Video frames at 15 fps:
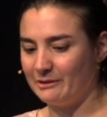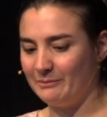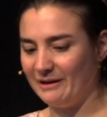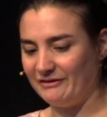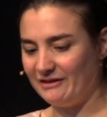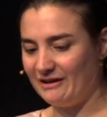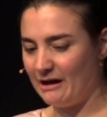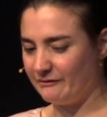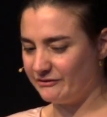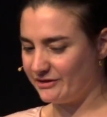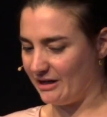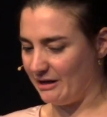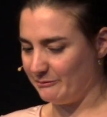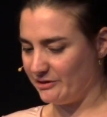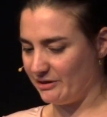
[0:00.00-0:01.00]
But I didn't have
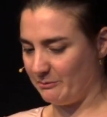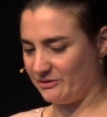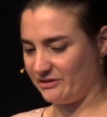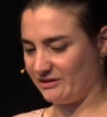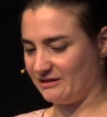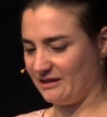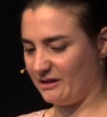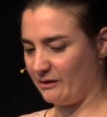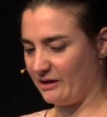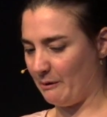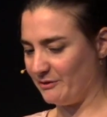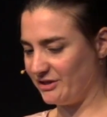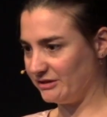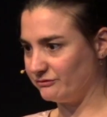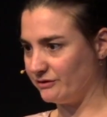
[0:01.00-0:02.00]
time, so I was just like, OK, I
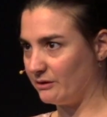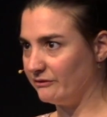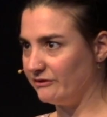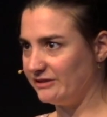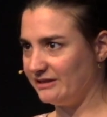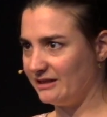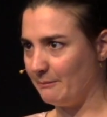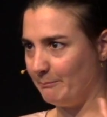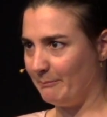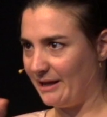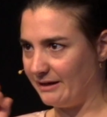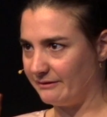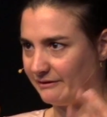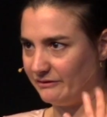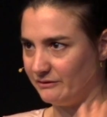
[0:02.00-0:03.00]
would just record this thing and
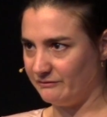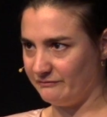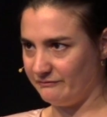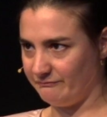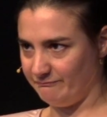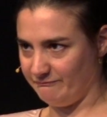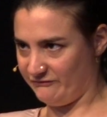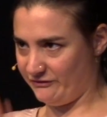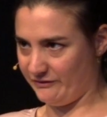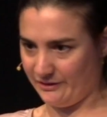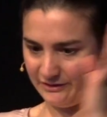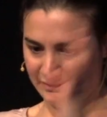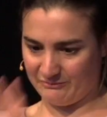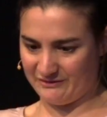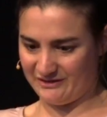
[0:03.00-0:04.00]
play random
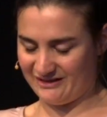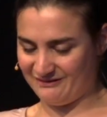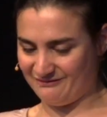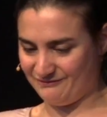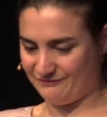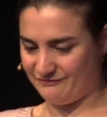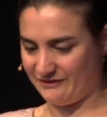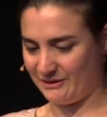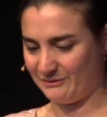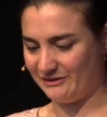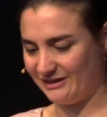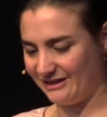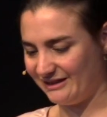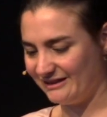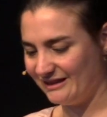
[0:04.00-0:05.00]
volumes and
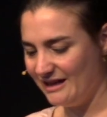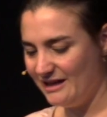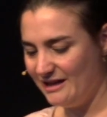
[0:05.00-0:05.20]
frequencies.